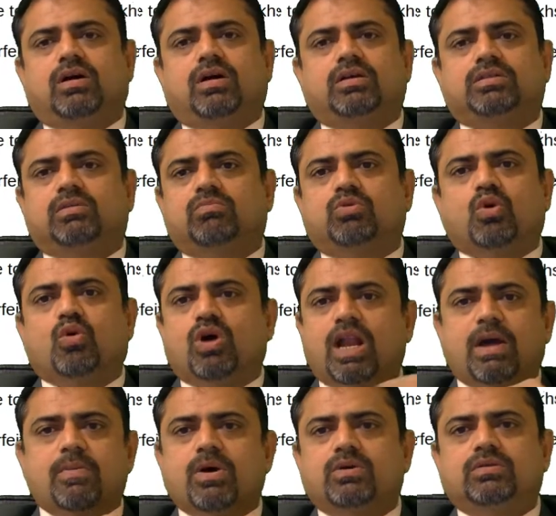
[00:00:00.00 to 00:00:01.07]
some token
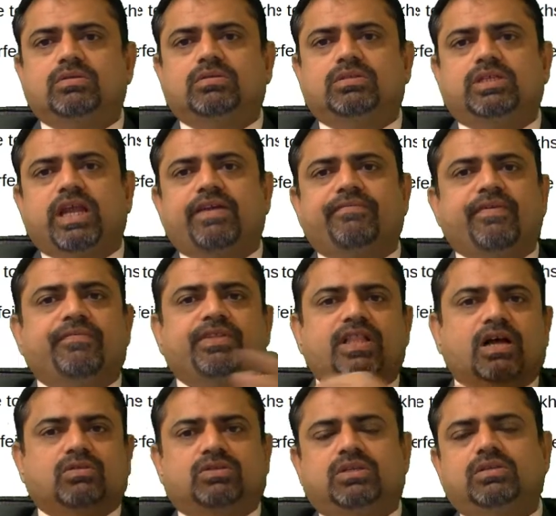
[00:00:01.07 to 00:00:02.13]
amount, say
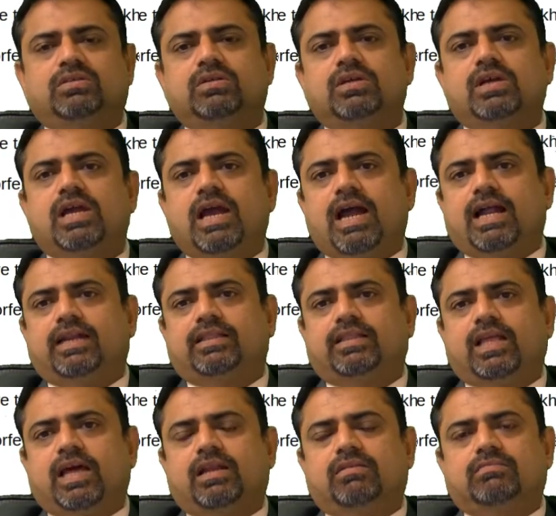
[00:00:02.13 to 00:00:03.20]
50,000. And
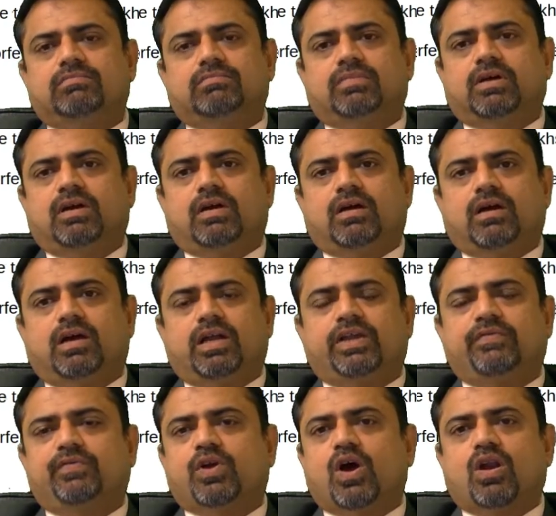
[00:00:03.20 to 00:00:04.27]
then
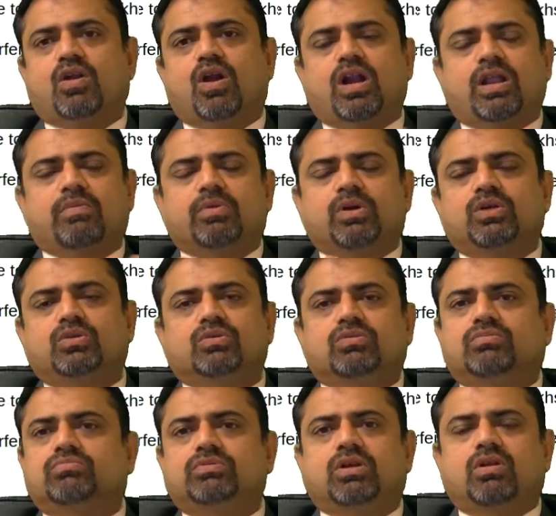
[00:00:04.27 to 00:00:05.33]
if you are not able
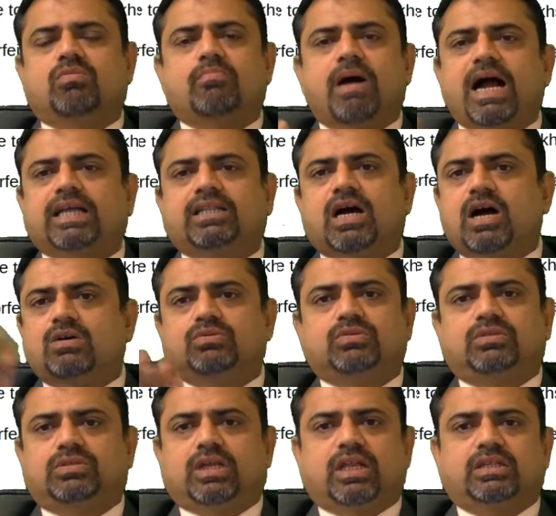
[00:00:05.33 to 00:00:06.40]
to buy the
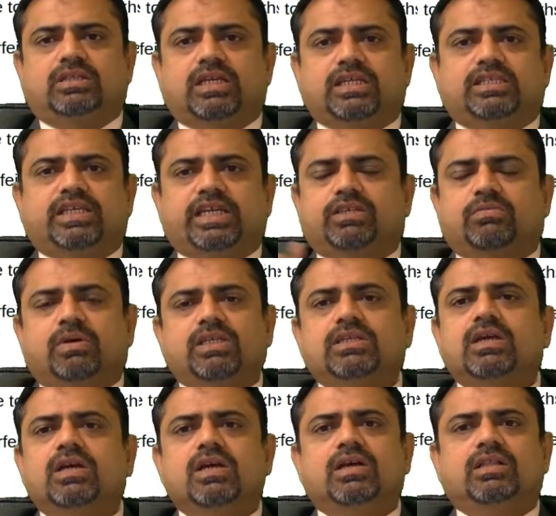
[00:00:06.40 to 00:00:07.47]
house in say 6 months,
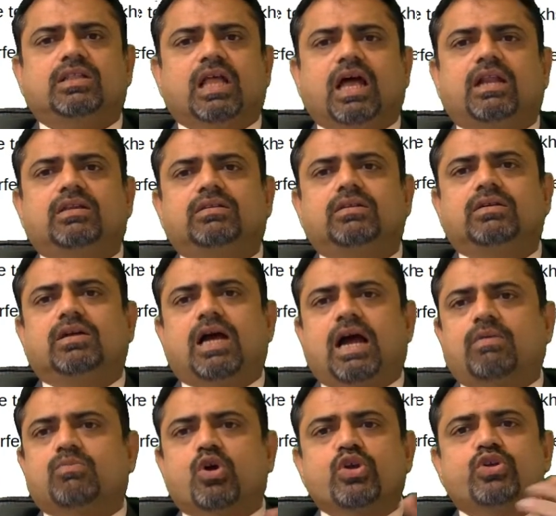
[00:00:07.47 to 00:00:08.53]
then
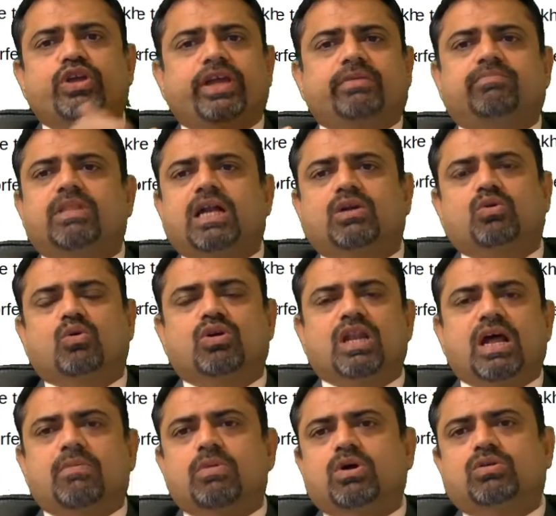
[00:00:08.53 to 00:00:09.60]
I'm going to keep that token
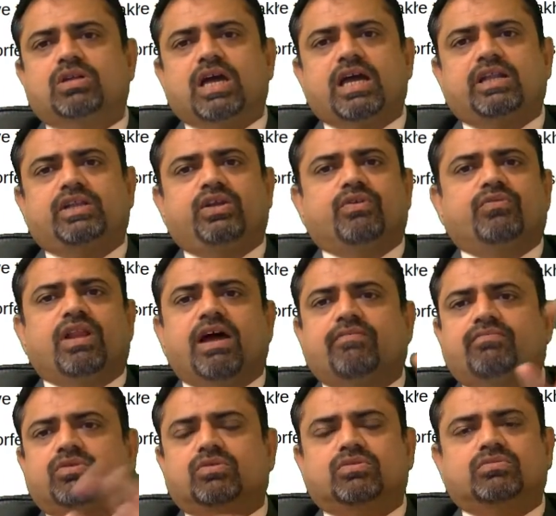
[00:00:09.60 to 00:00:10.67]
amount, and you will
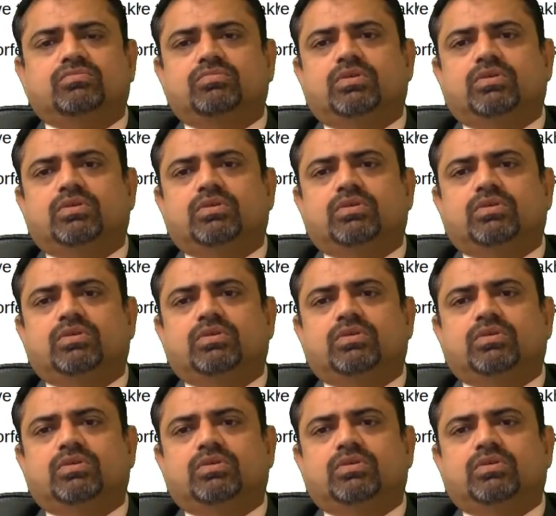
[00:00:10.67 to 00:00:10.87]
have to